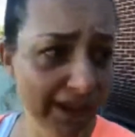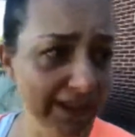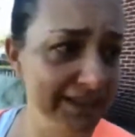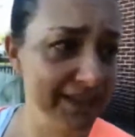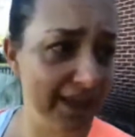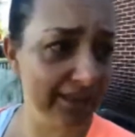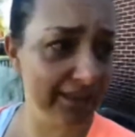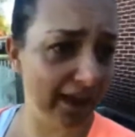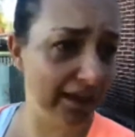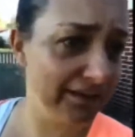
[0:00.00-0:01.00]
he said
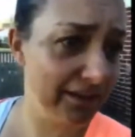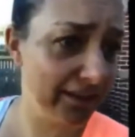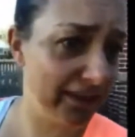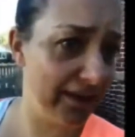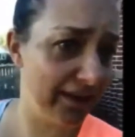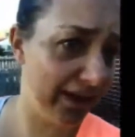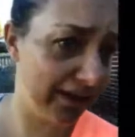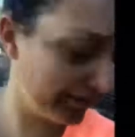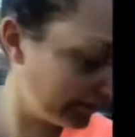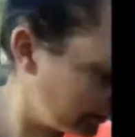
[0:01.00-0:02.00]
that the
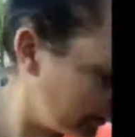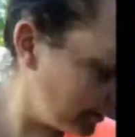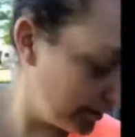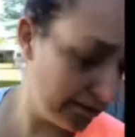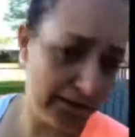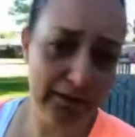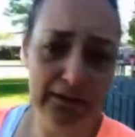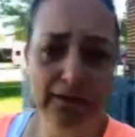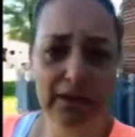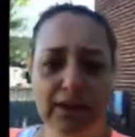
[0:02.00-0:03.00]
uh,
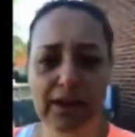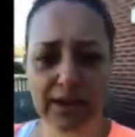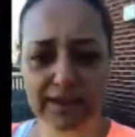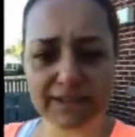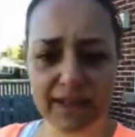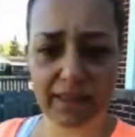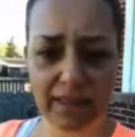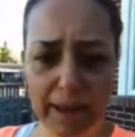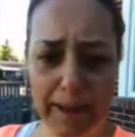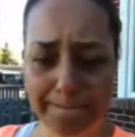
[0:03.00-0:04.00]
he said
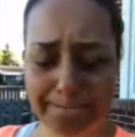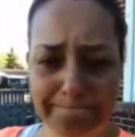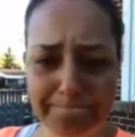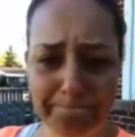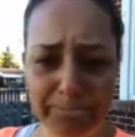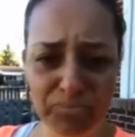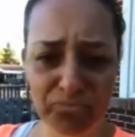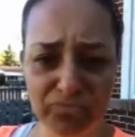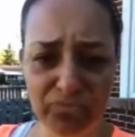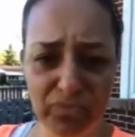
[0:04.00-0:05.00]
that
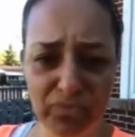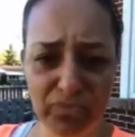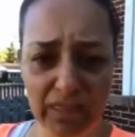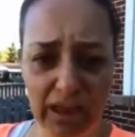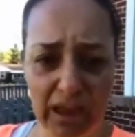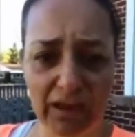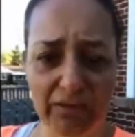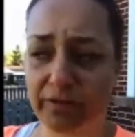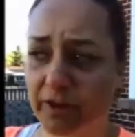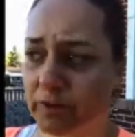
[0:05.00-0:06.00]
they
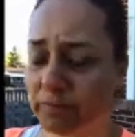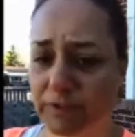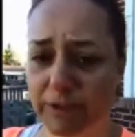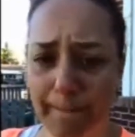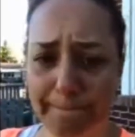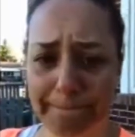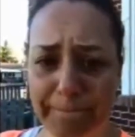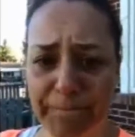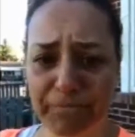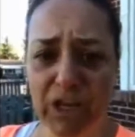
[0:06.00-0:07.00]
filmed
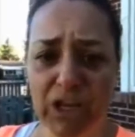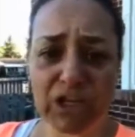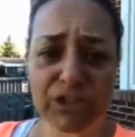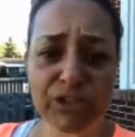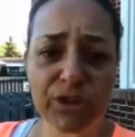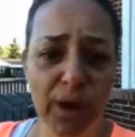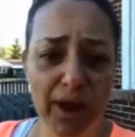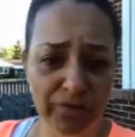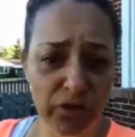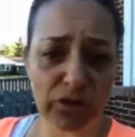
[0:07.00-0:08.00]
so
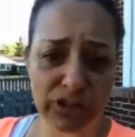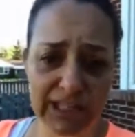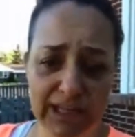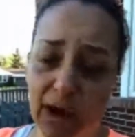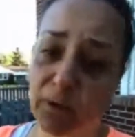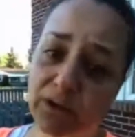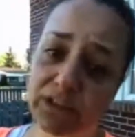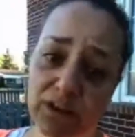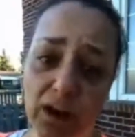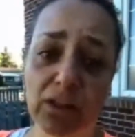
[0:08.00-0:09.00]
after 13 hours
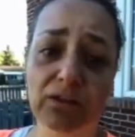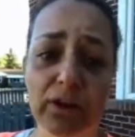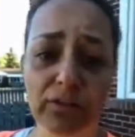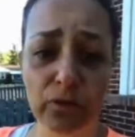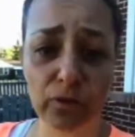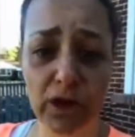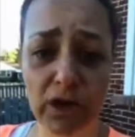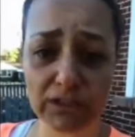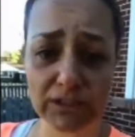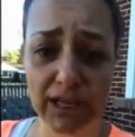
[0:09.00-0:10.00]
and all of our phone
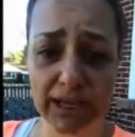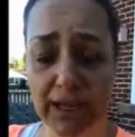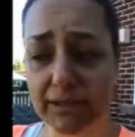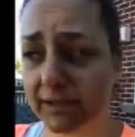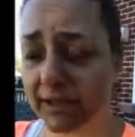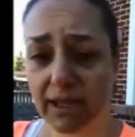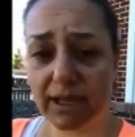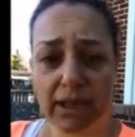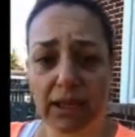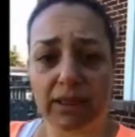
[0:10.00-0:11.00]
calls I guess
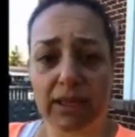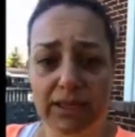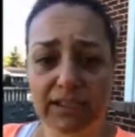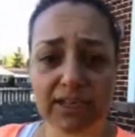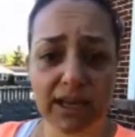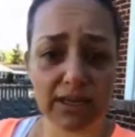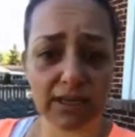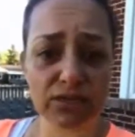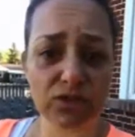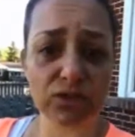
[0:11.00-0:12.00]
they
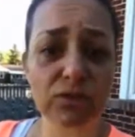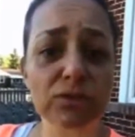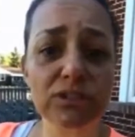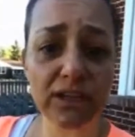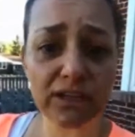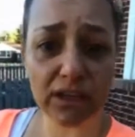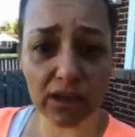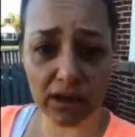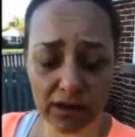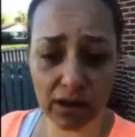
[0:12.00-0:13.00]
decided to send
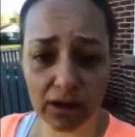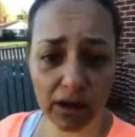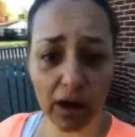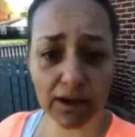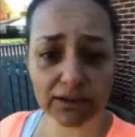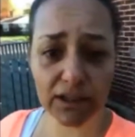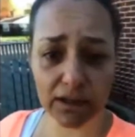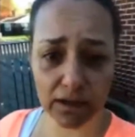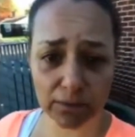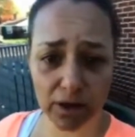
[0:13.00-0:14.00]
in a
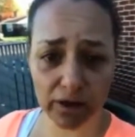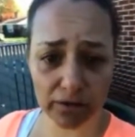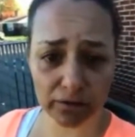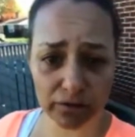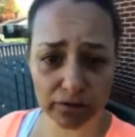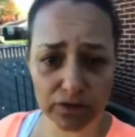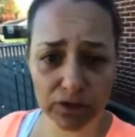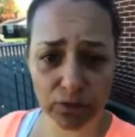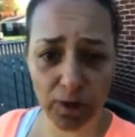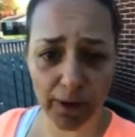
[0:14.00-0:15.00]
team of
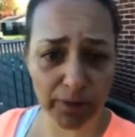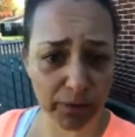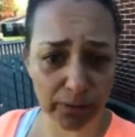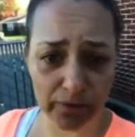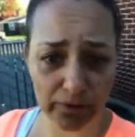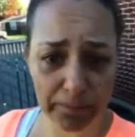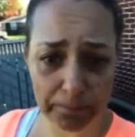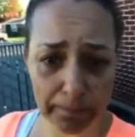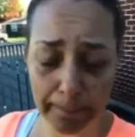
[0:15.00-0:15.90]
SWAT people.